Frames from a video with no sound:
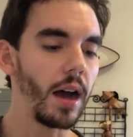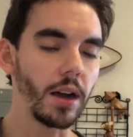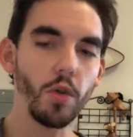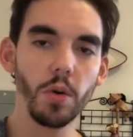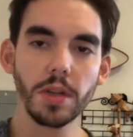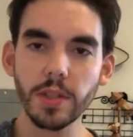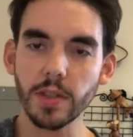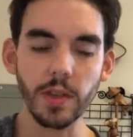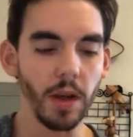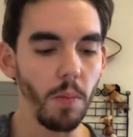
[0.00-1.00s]
a chord
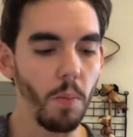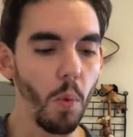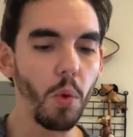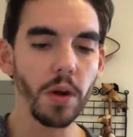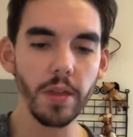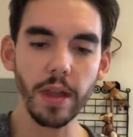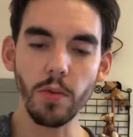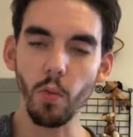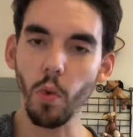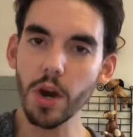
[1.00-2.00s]
is more
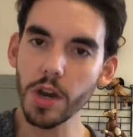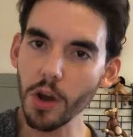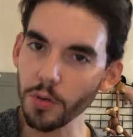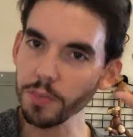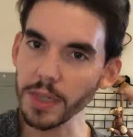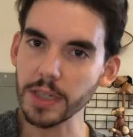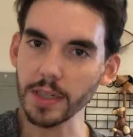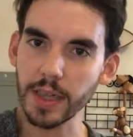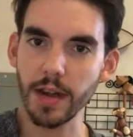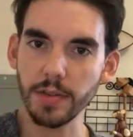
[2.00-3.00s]
than one note being
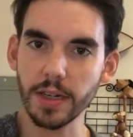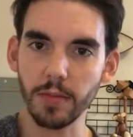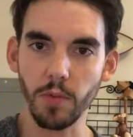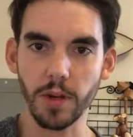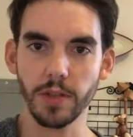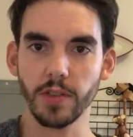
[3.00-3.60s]
sounded at once.